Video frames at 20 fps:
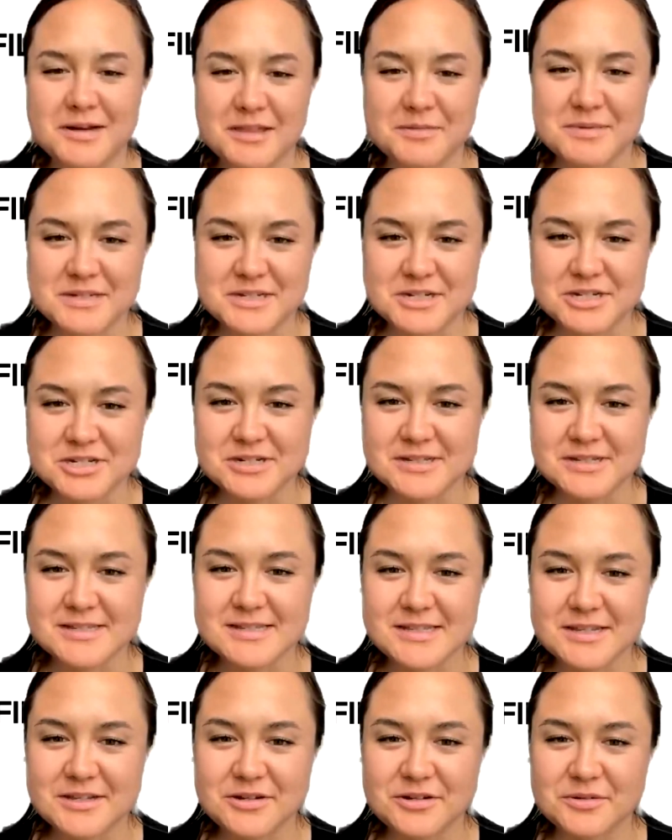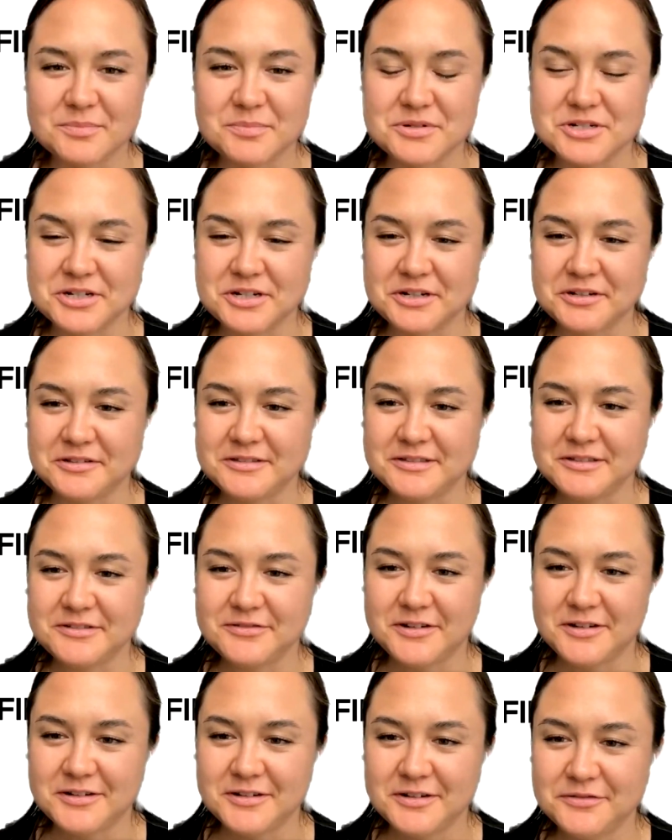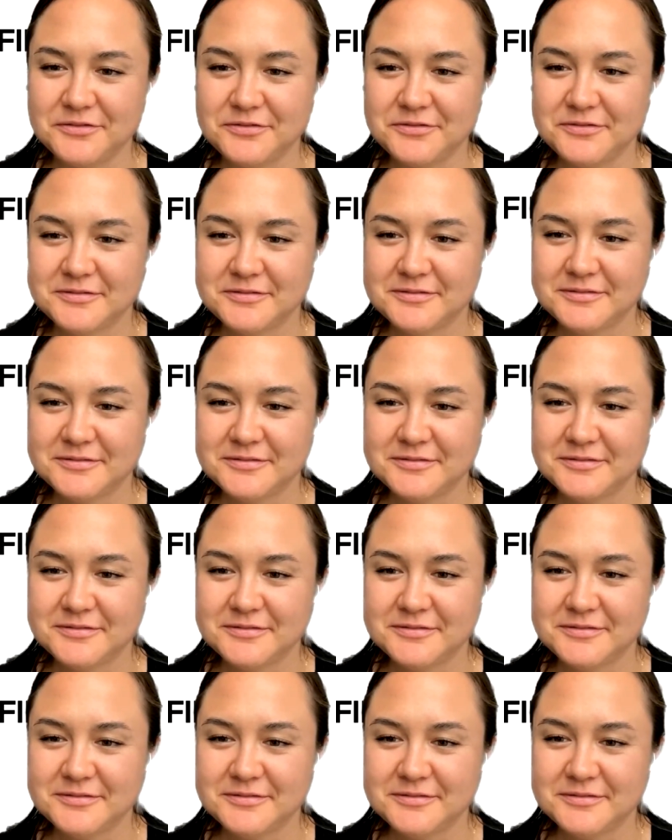mathematicians that you're particularly fond of.